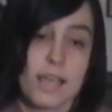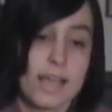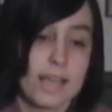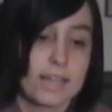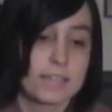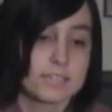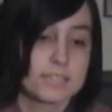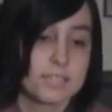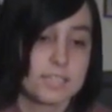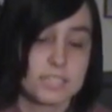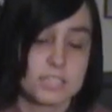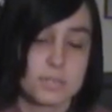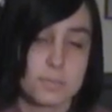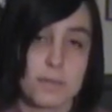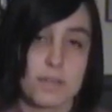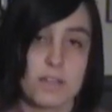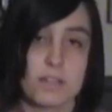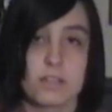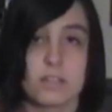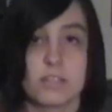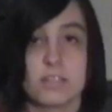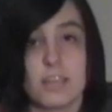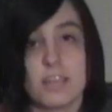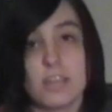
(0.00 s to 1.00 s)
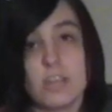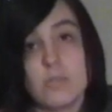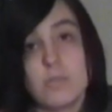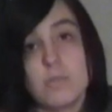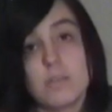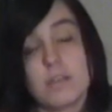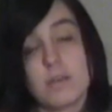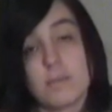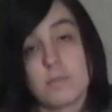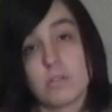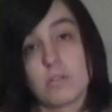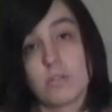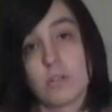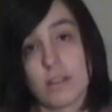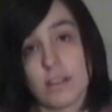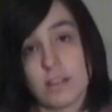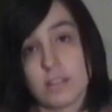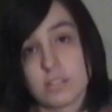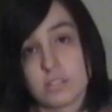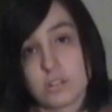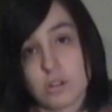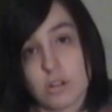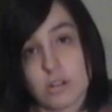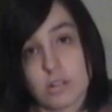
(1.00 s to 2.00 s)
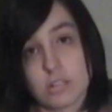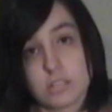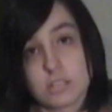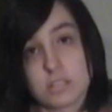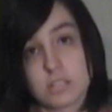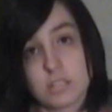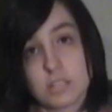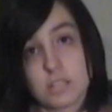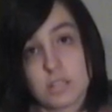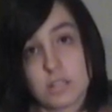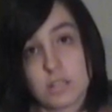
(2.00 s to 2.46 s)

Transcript: anticipating the day you become a great guitarist.